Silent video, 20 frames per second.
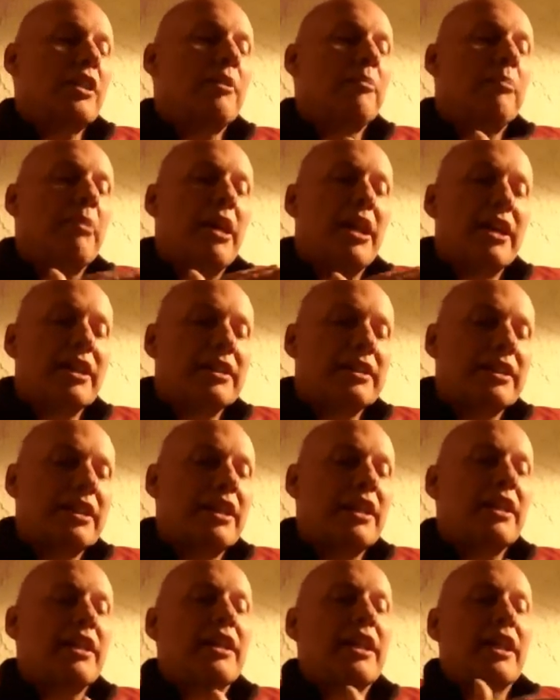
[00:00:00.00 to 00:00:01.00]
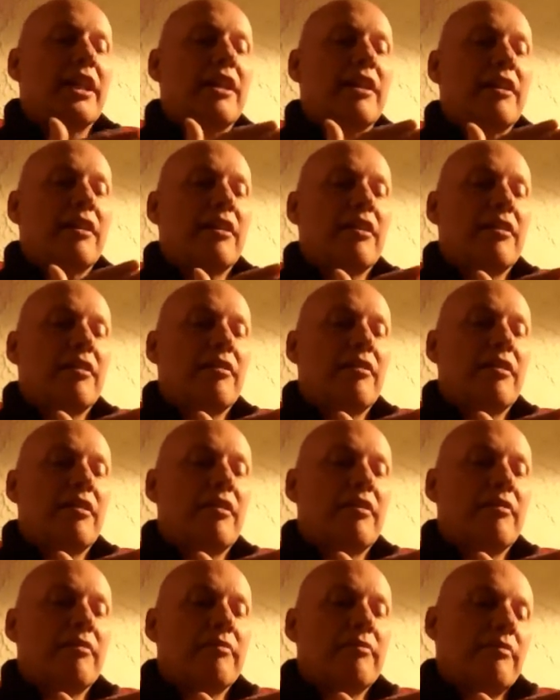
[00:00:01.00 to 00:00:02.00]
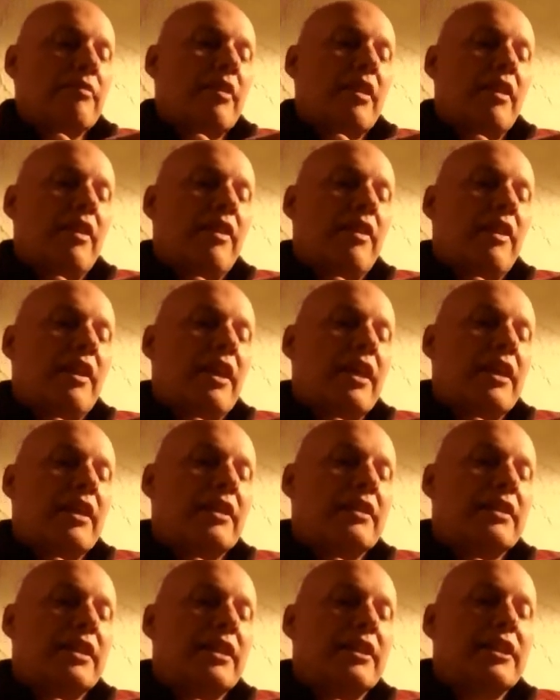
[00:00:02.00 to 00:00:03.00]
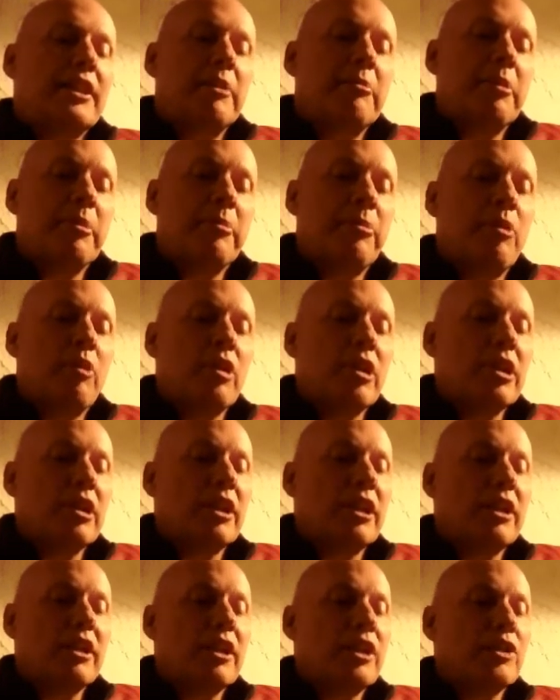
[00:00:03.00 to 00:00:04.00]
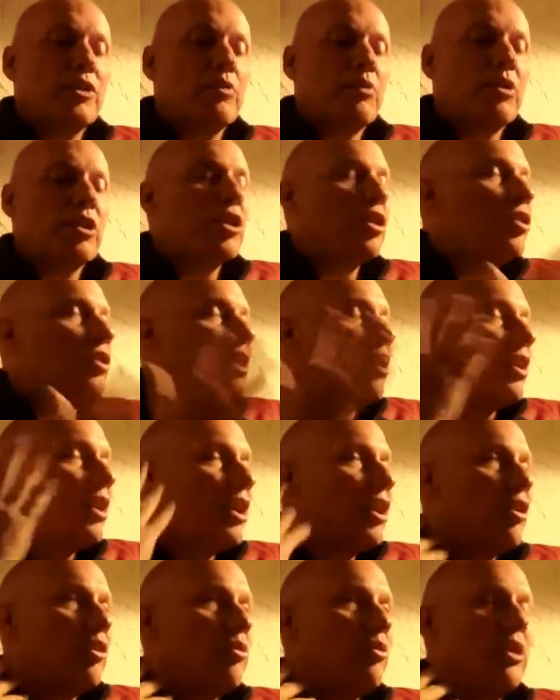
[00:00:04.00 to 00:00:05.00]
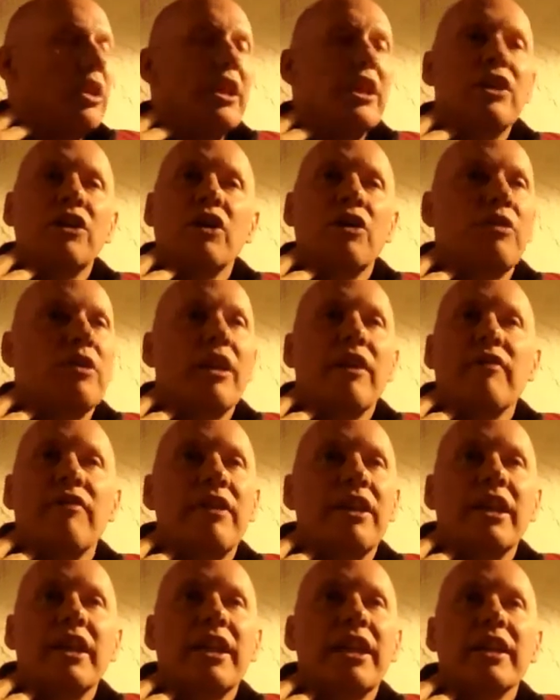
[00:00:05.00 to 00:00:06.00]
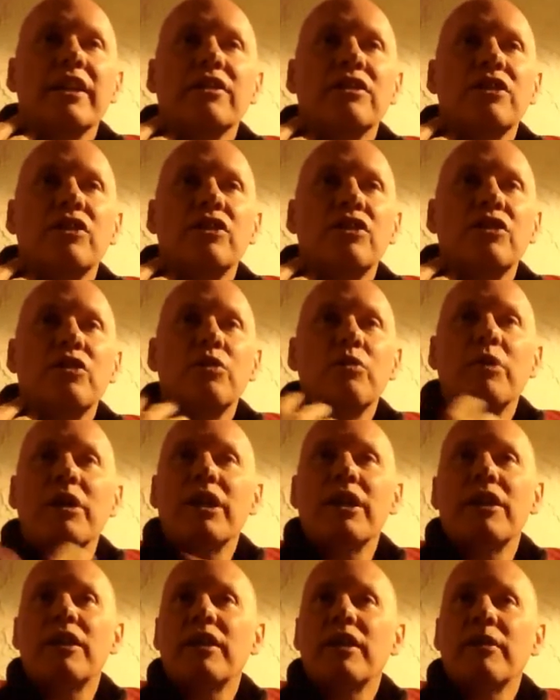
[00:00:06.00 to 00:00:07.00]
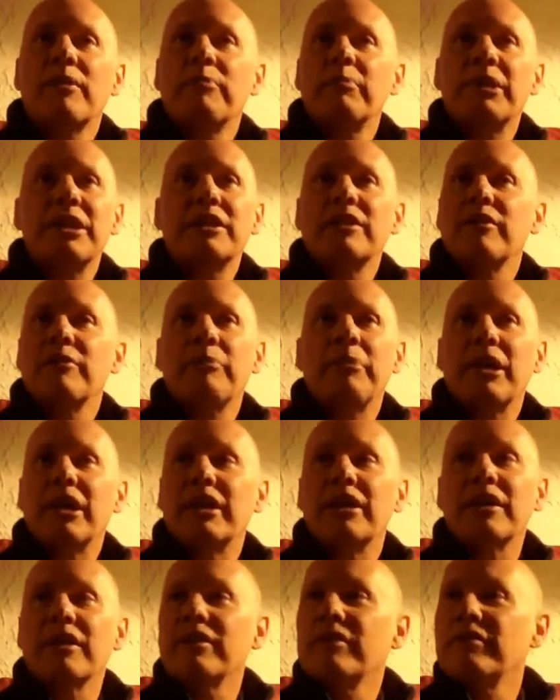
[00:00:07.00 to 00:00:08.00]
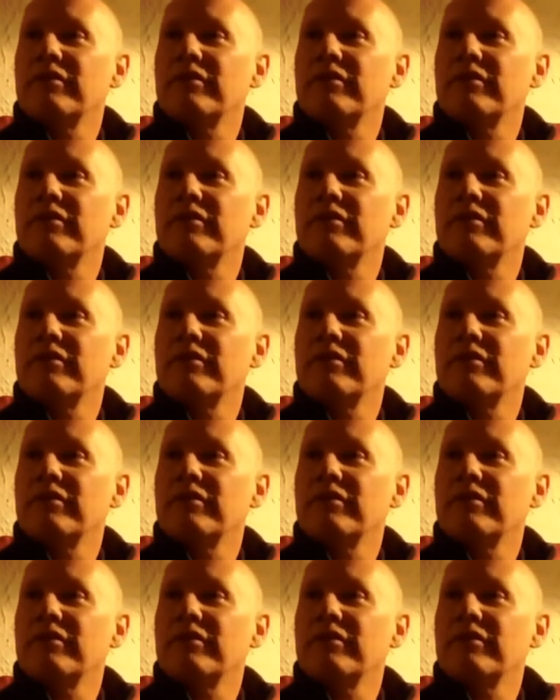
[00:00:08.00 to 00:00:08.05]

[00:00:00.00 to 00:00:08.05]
and medicine and the things that seem important in this world really don't have anything to do with peace of mind.